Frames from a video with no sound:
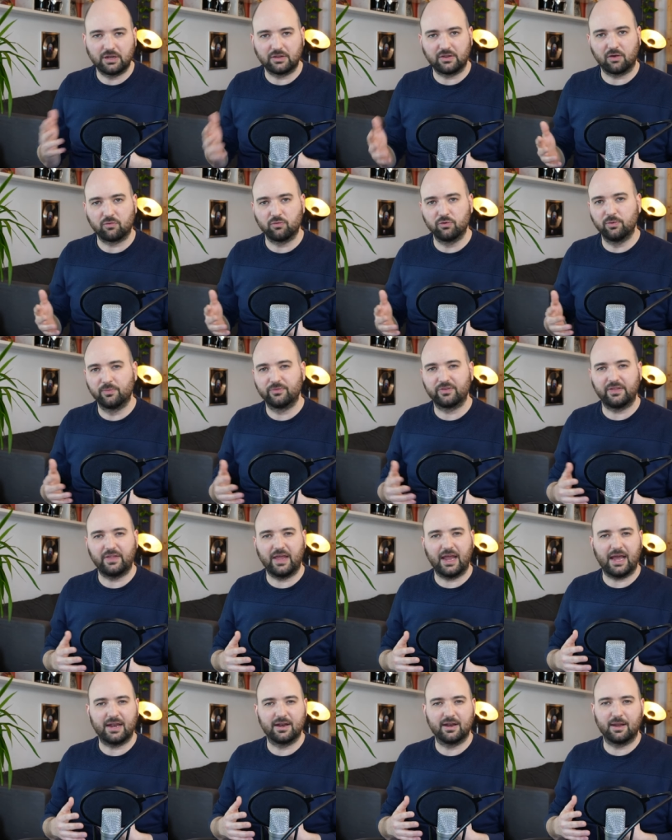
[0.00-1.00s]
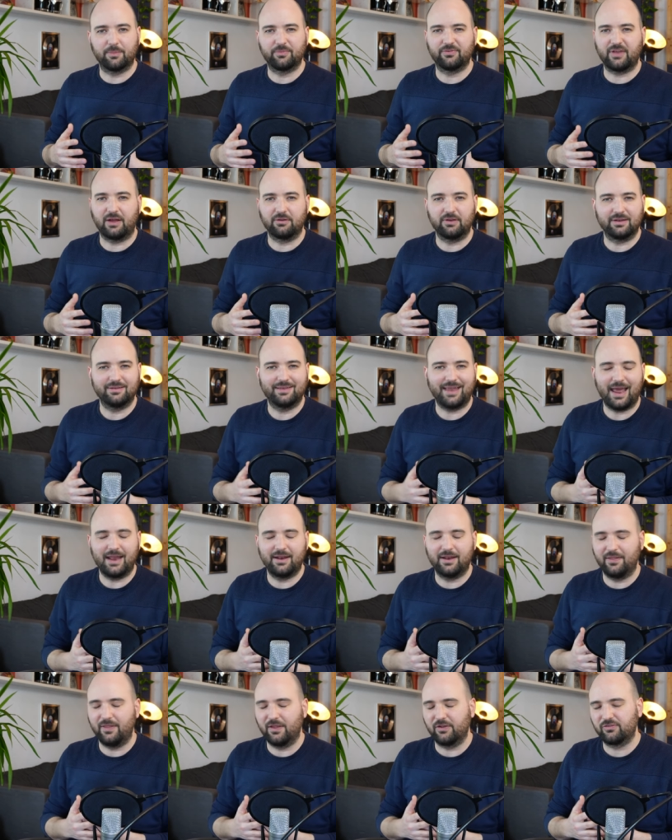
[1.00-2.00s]
their rooms and they ended up sounding dead
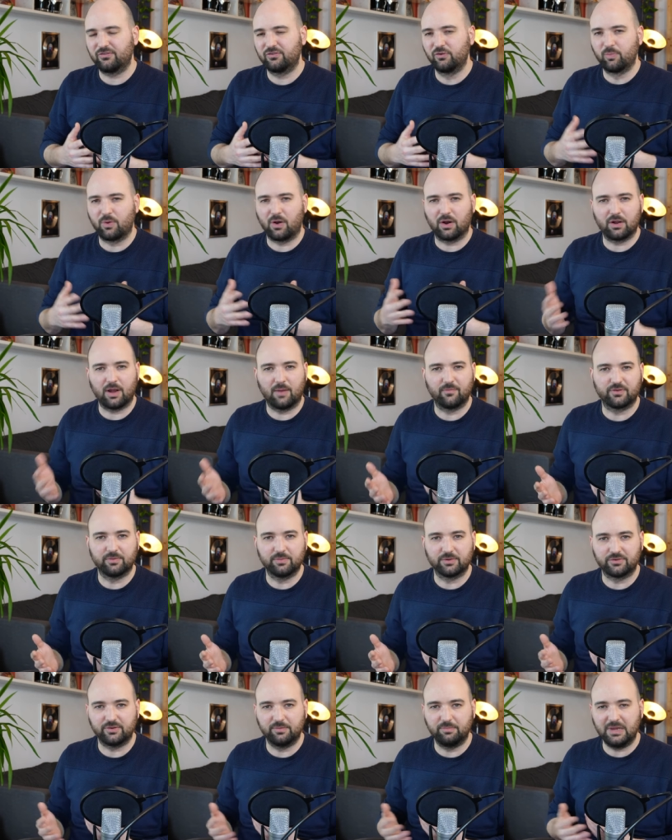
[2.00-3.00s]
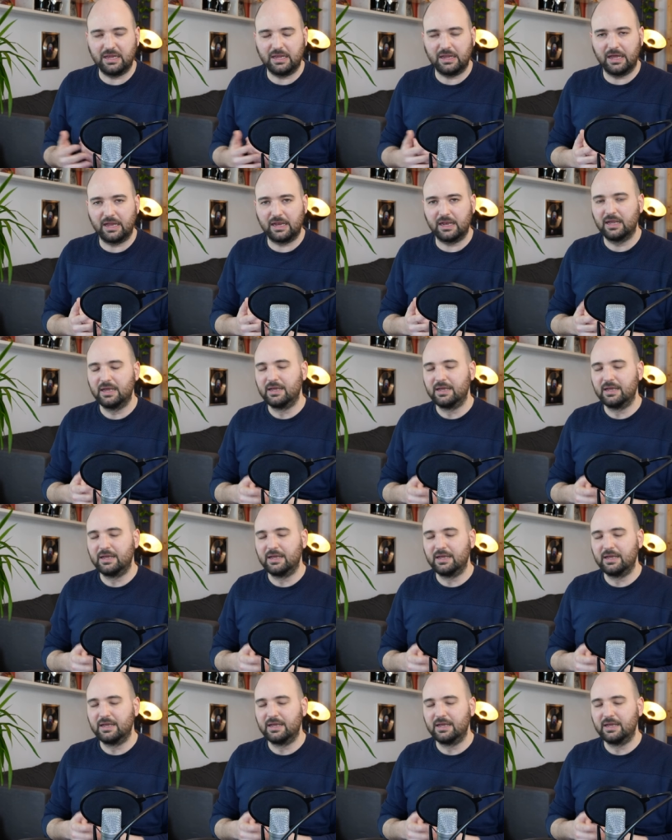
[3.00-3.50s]
and they're super uncomfortable to be in